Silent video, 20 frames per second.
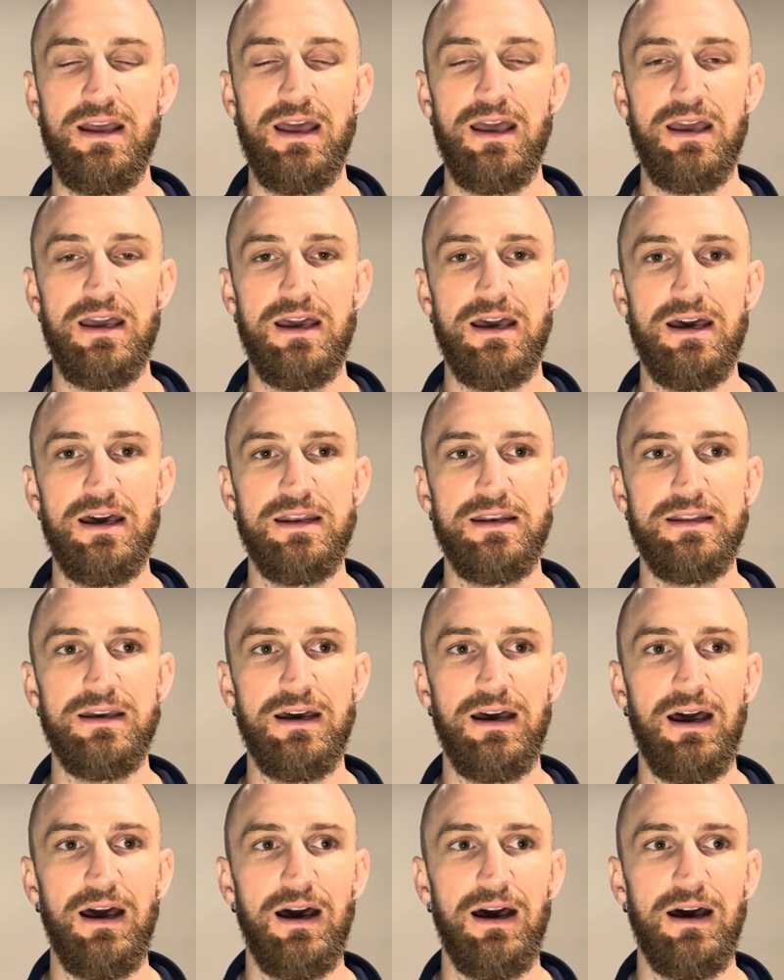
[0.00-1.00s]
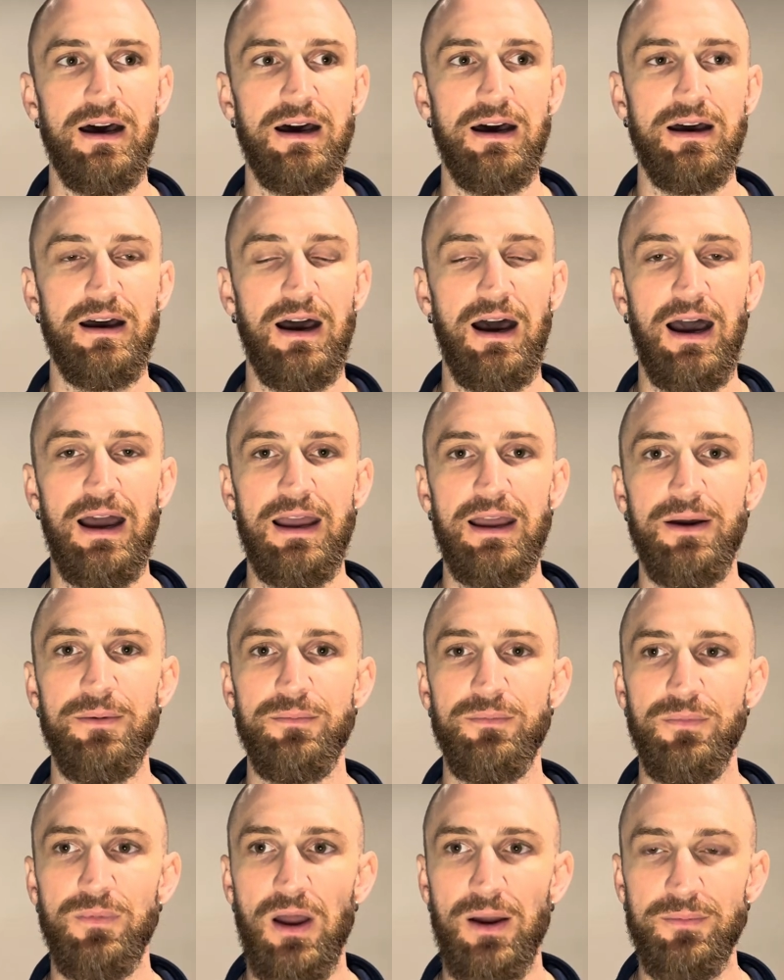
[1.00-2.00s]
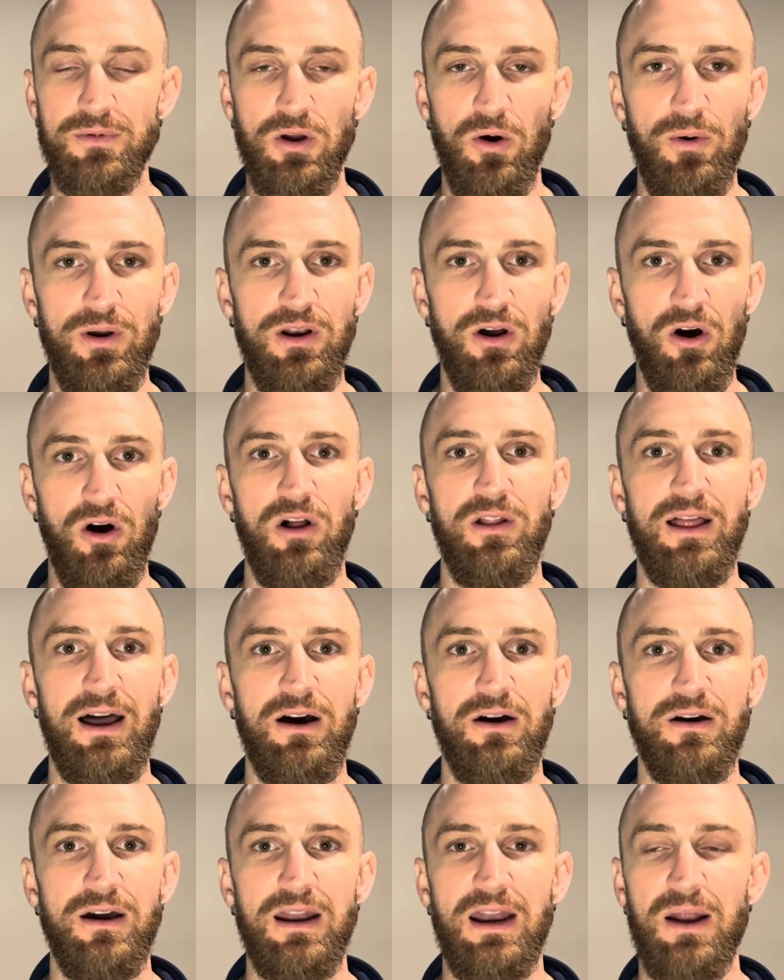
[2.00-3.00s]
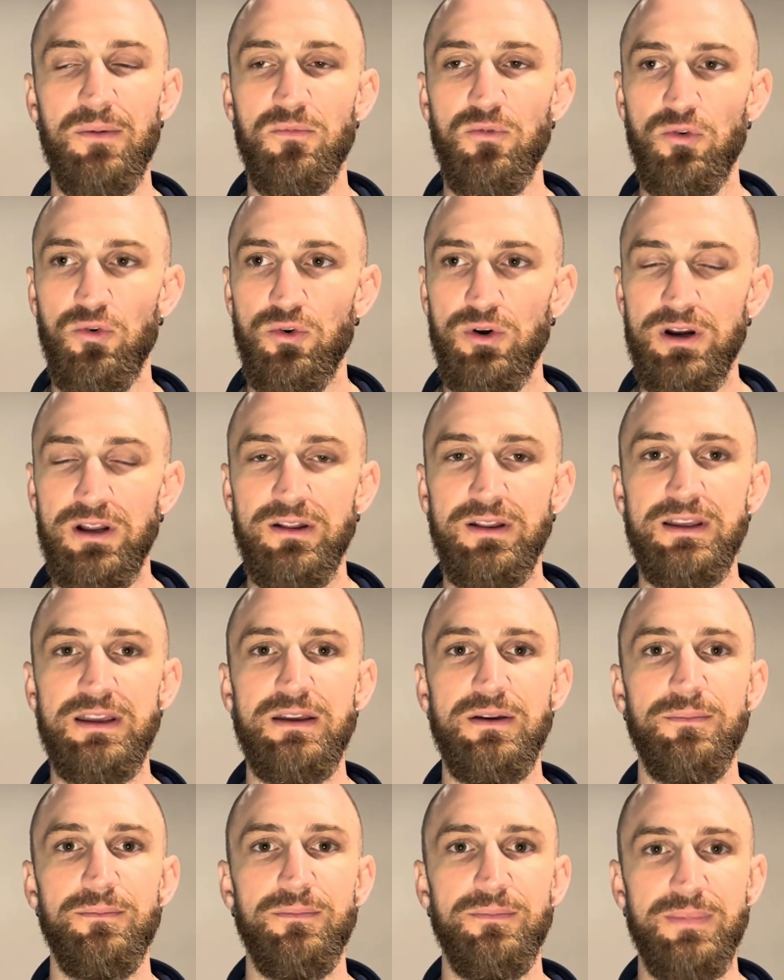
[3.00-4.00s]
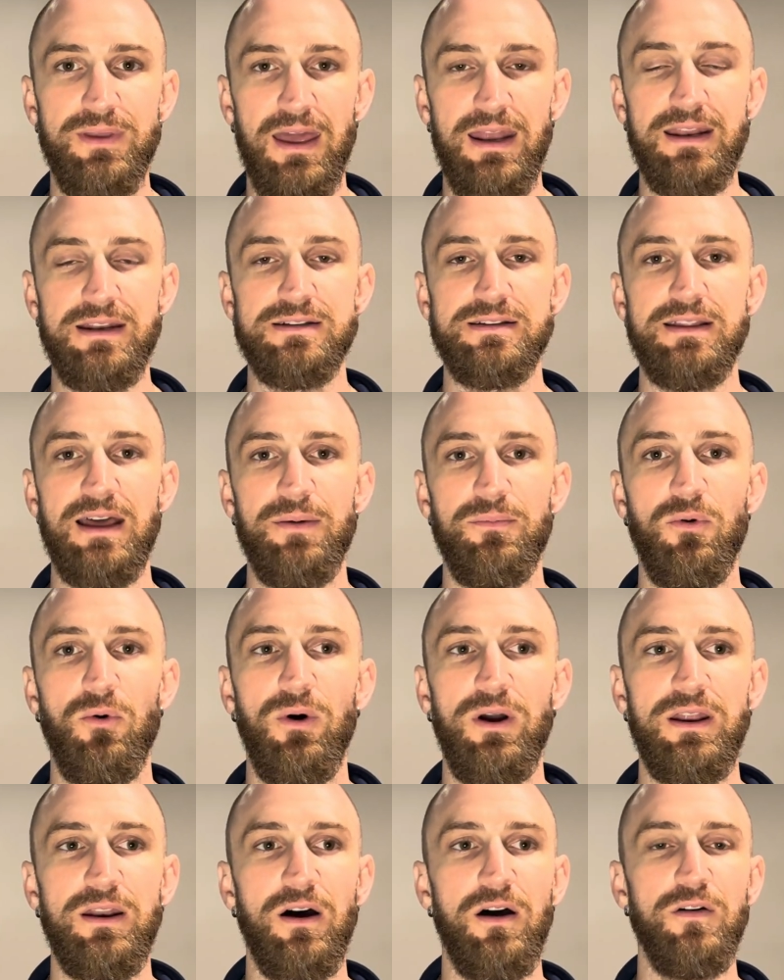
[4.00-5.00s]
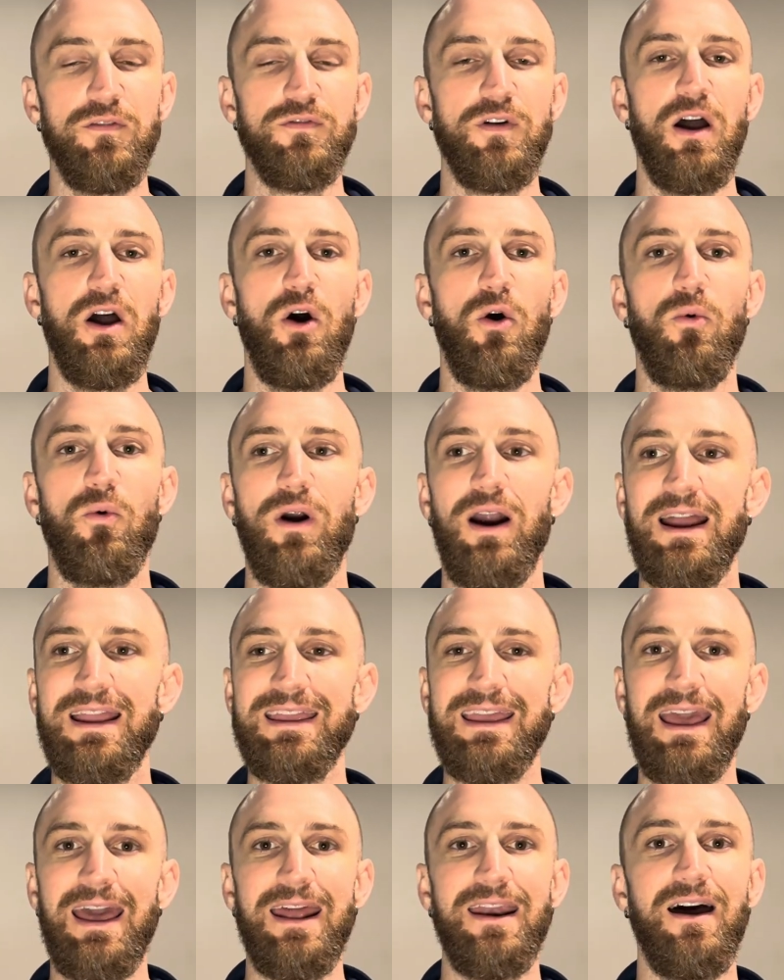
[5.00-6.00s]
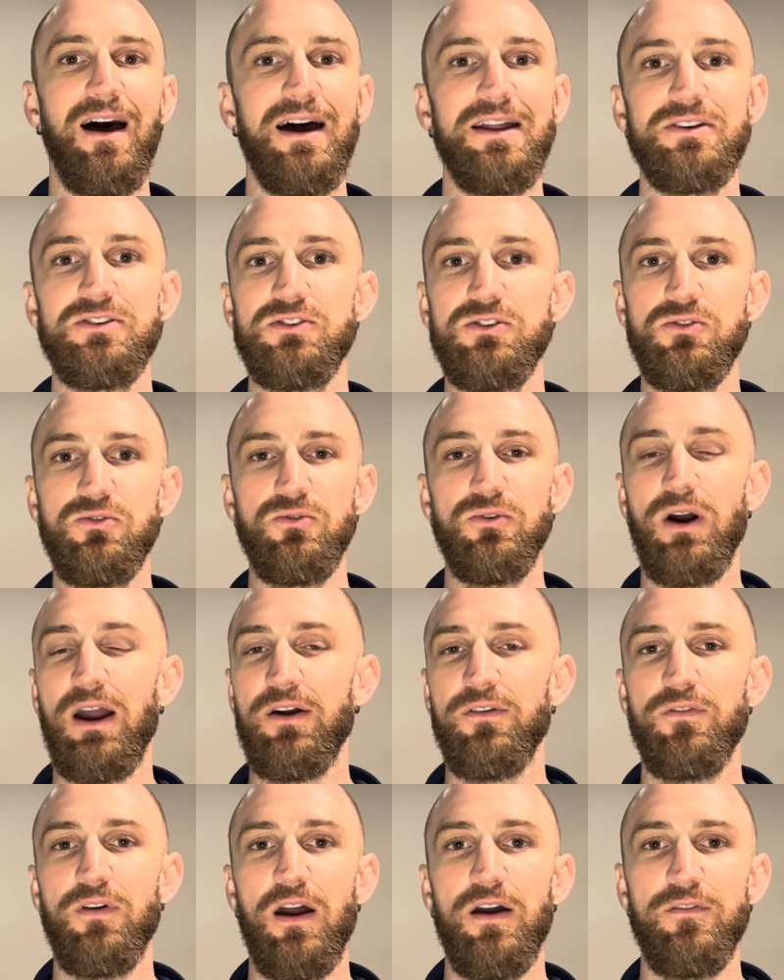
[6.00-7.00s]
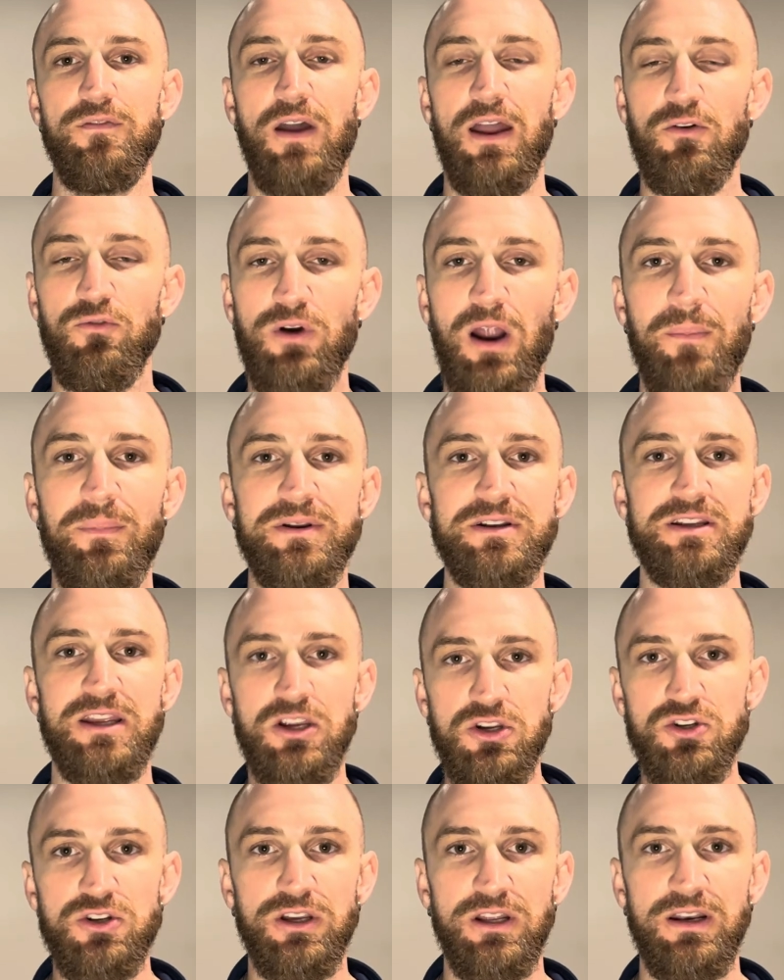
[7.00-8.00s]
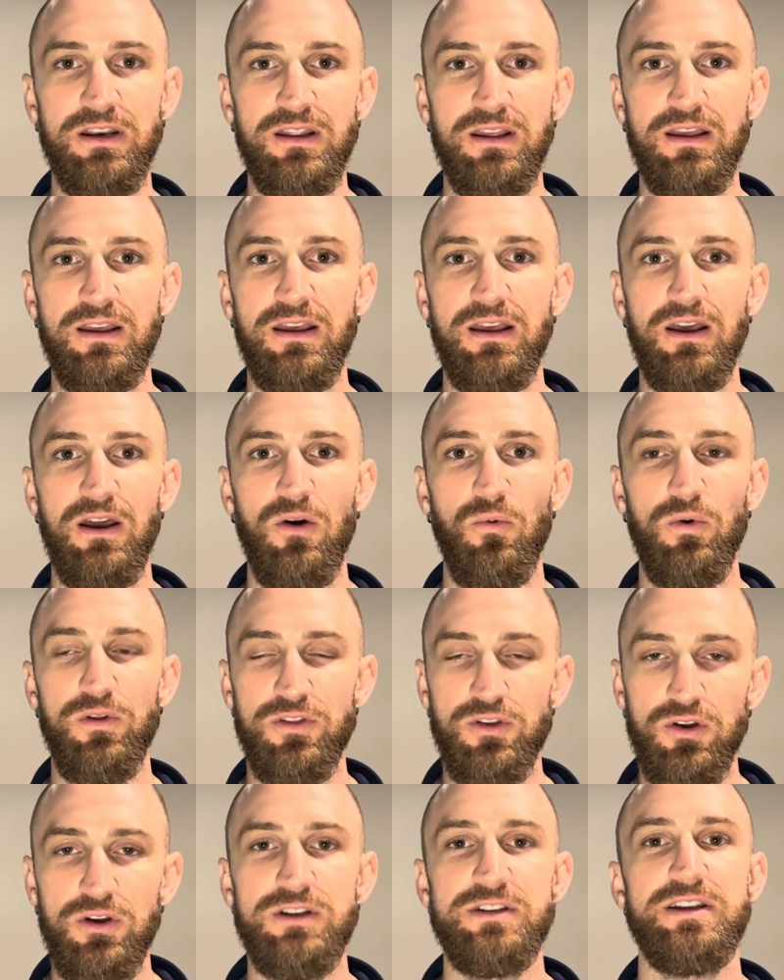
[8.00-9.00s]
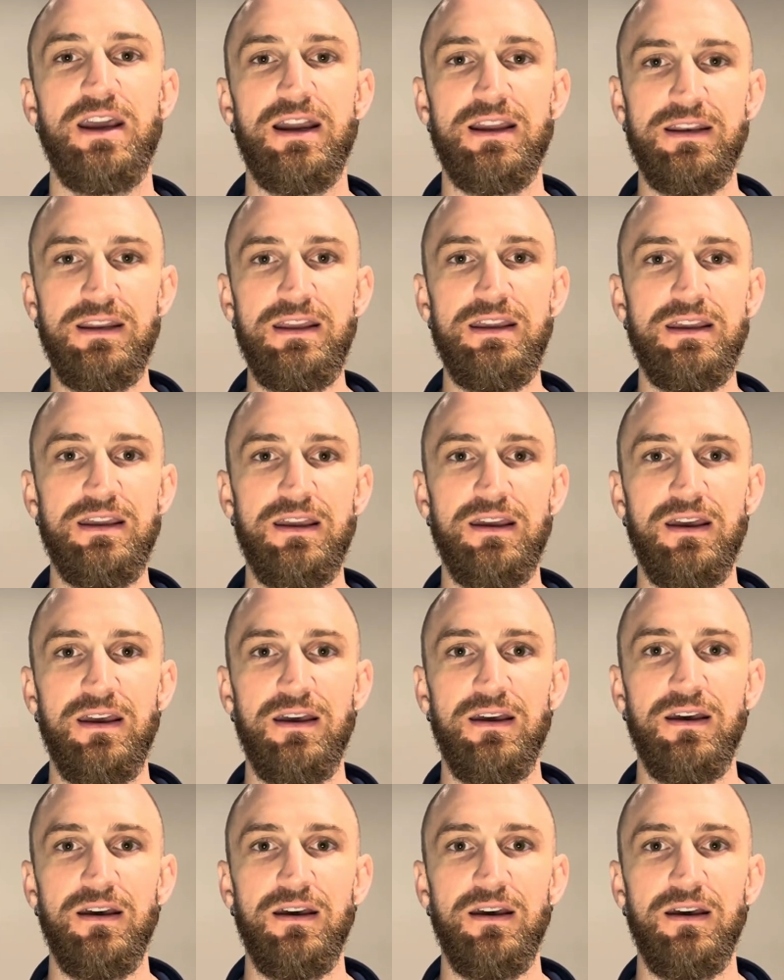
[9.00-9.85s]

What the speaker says: And I'm going all out, and I'm really getting to that point of where I cannot do a repetition with good technique.